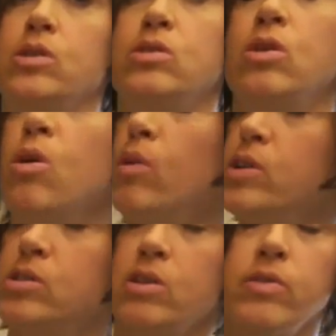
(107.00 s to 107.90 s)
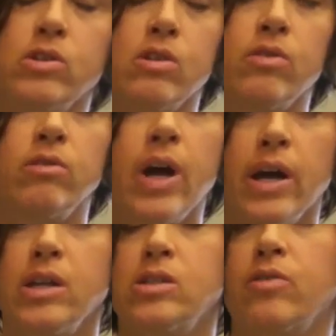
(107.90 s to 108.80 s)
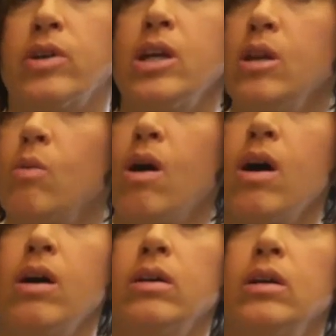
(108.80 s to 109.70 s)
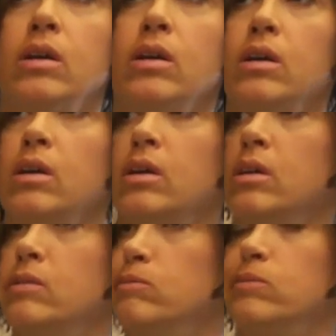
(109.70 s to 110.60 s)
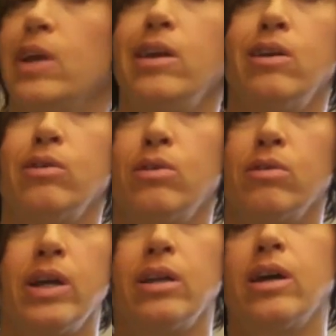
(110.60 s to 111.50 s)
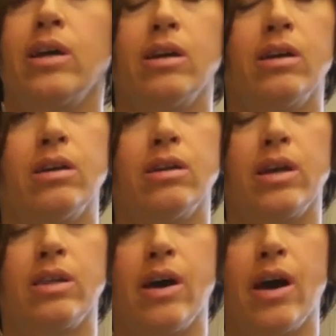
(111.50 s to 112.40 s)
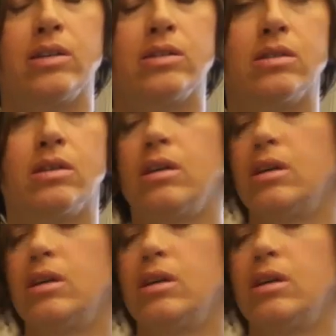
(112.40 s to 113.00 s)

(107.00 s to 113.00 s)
You could totally serve this over rice, over quinoa, any other grain like that.